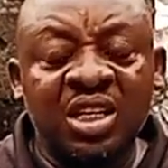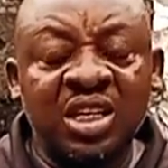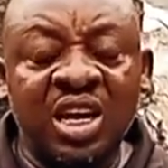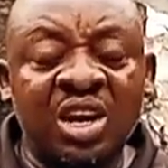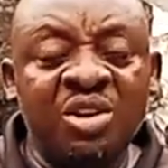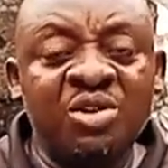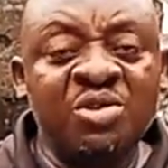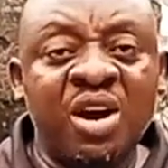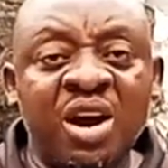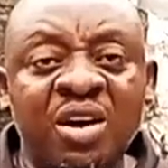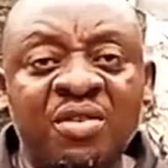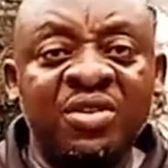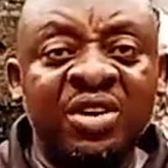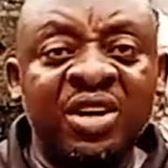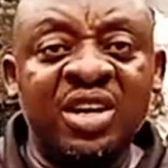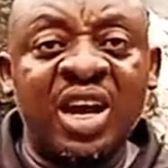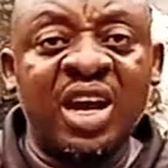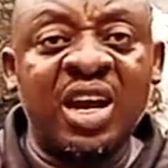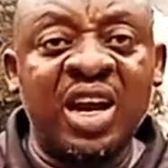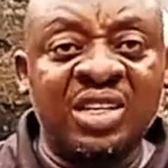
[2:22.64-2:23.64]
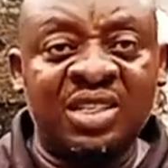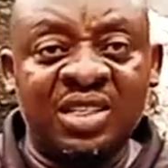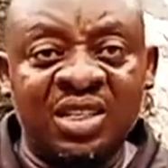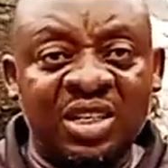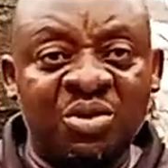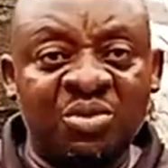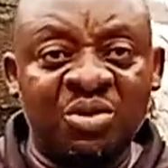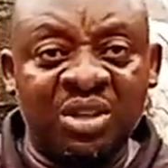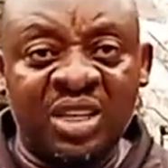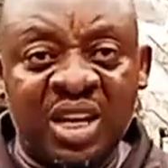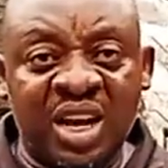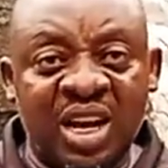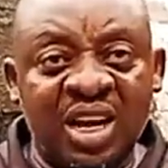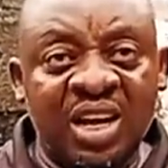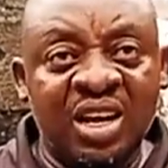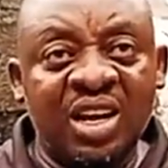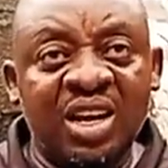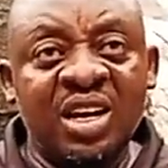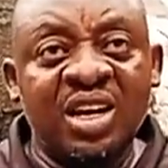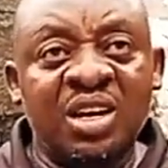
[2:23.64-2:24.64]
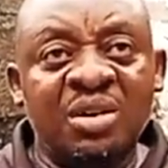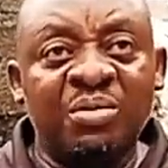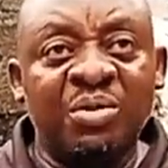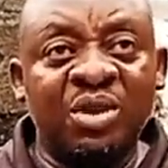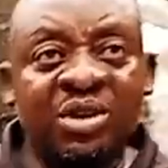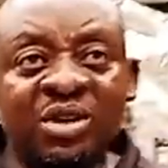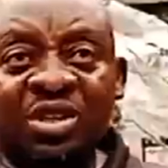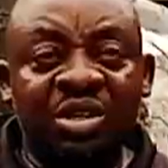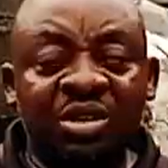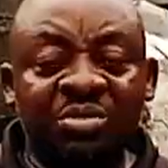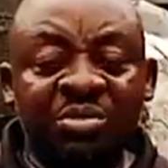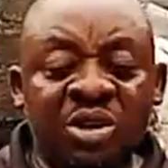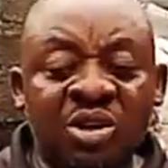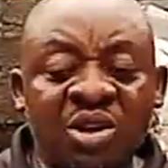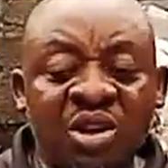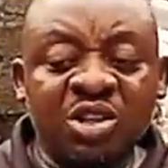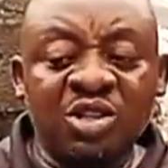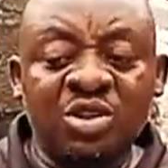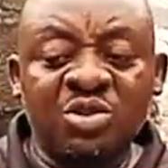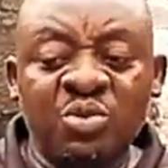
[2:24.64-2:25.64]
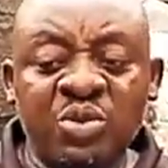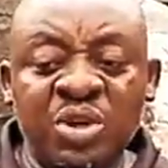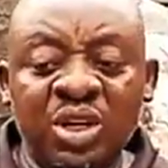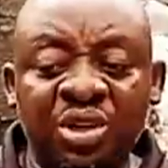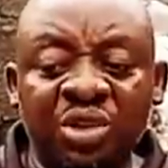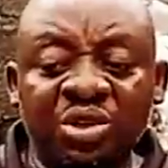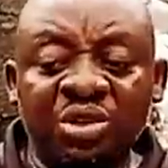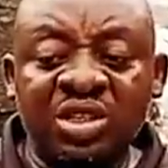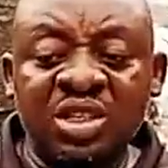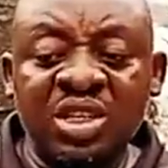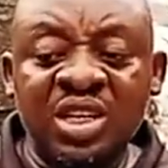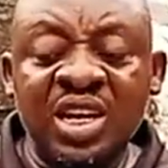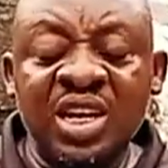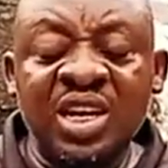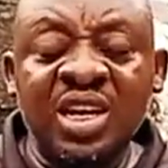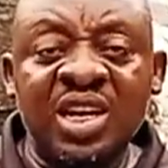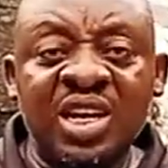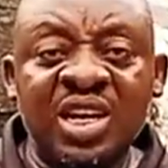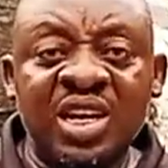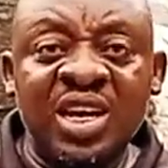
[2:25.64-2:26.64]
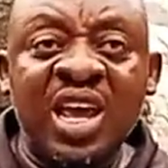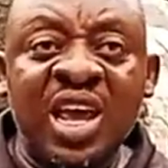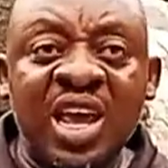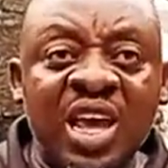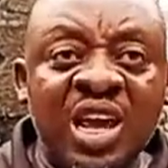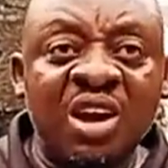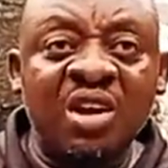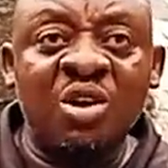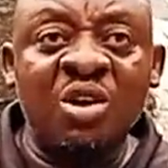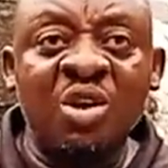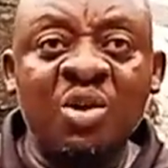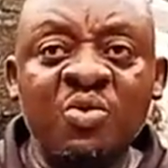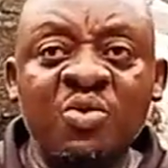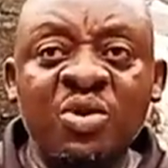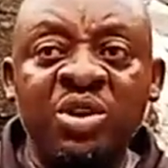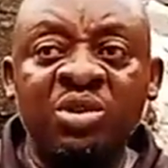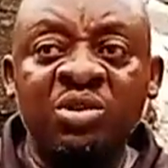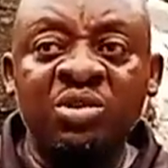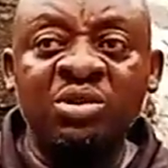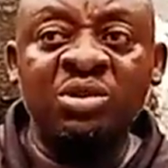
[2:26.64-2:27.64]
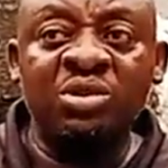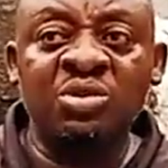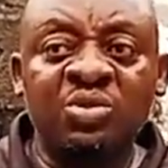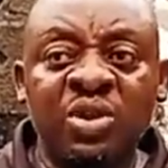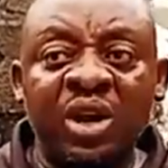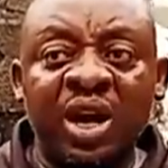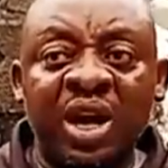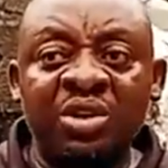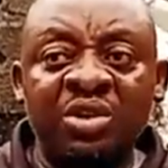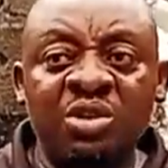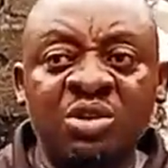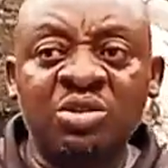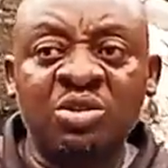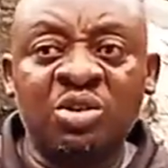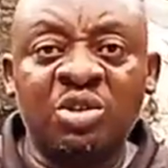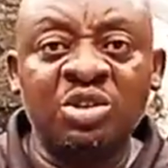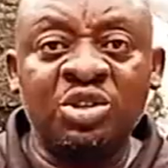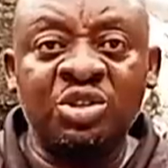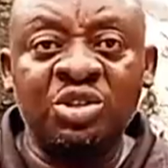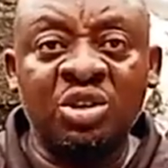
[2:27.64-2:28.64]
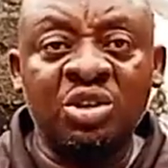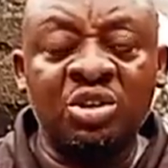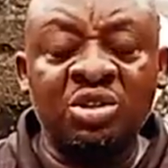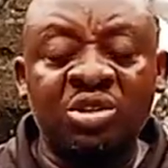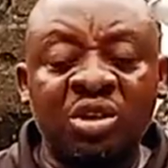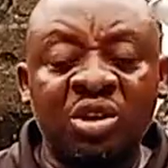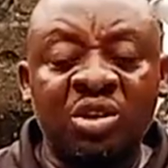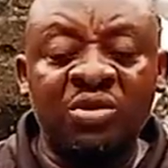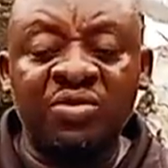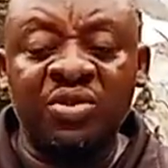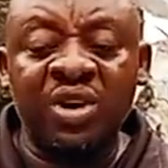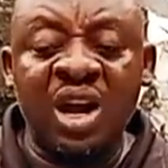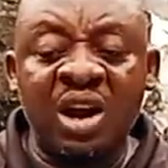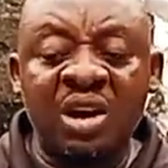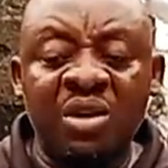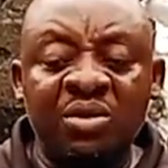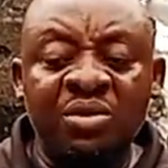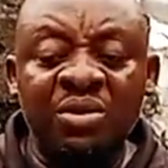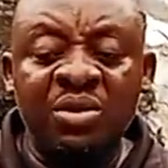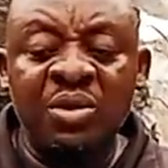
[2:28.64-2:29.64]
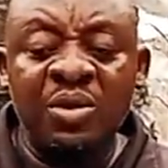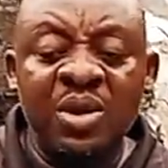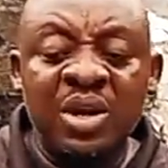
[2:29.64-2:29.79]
than you having an acidic water. But because we don't really care, or we are not cautious of how